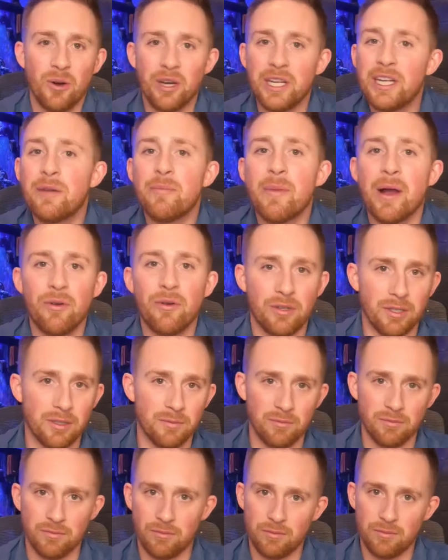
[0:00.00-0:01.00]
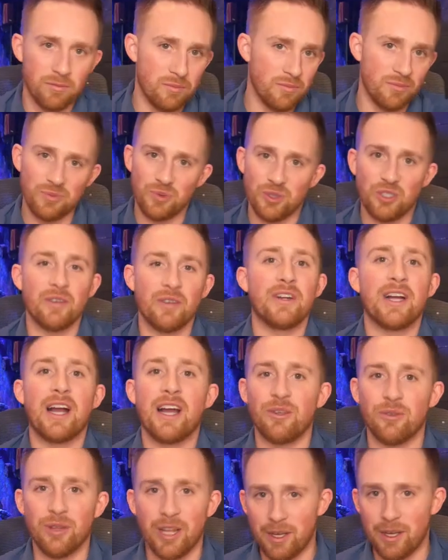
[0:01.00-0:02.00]
Or Ian Malcolm, whichever
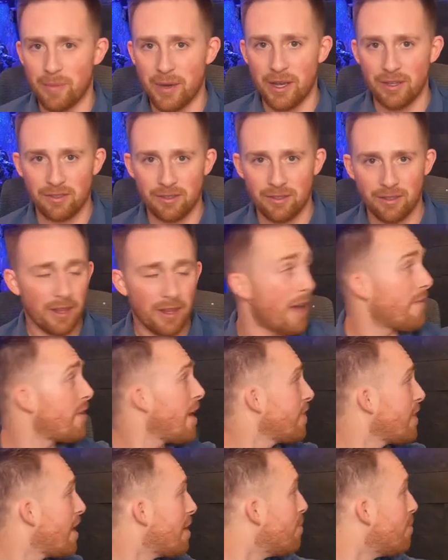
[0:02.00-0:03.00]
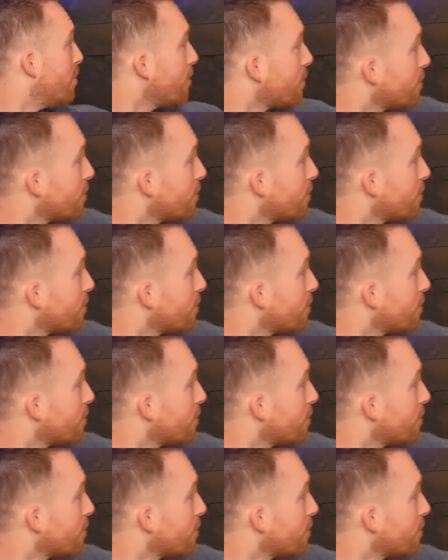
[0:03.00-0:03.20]
guy you like best. I've got that